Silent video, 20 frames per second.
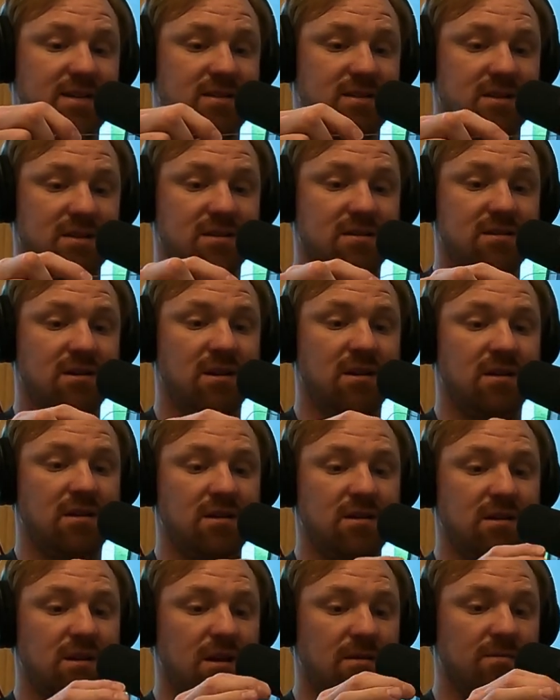to
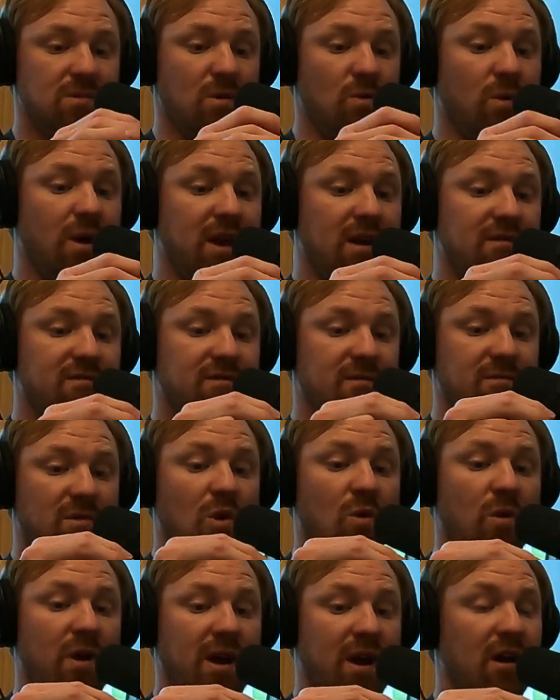keep the weight from
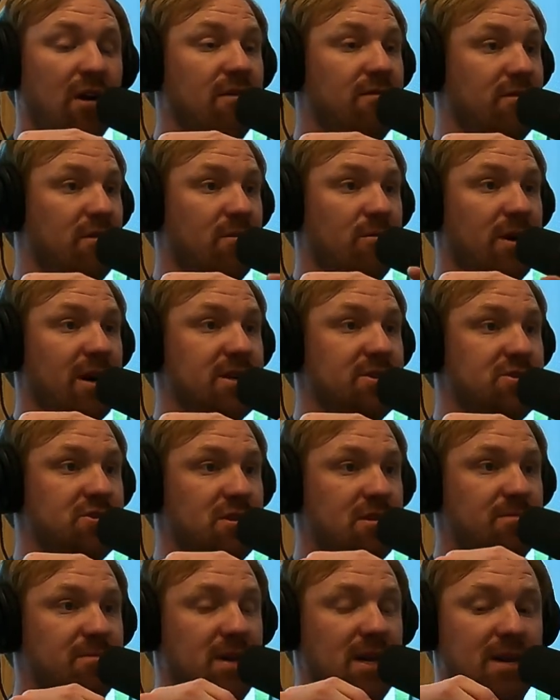going over where it
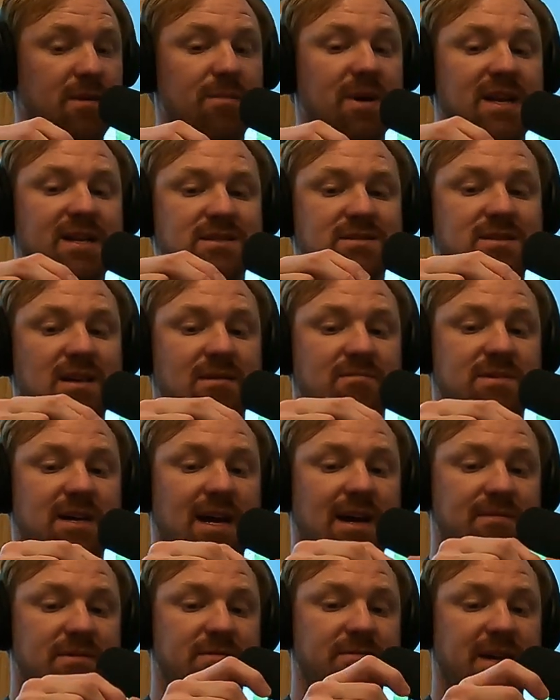should be, but at the same
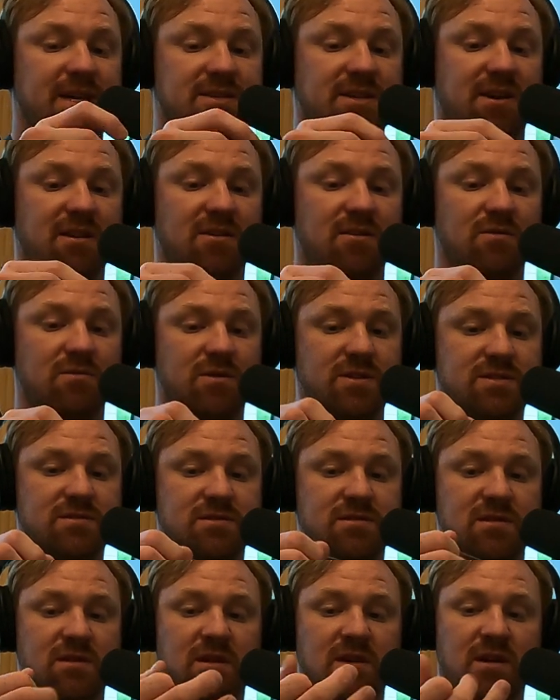time, it makes good
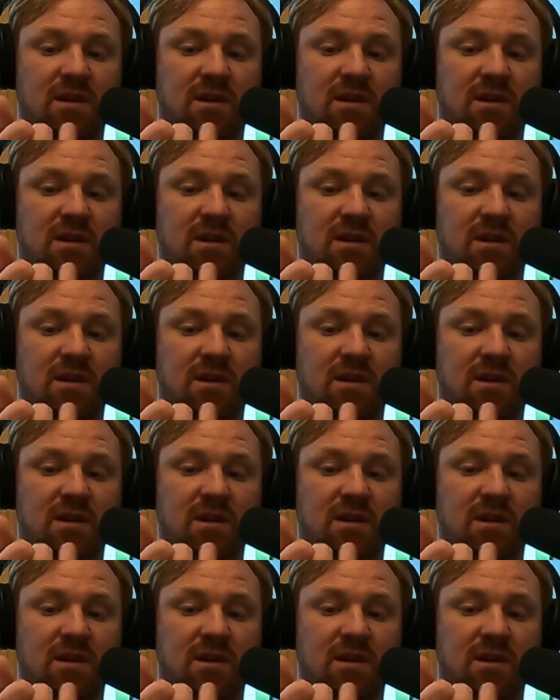noise.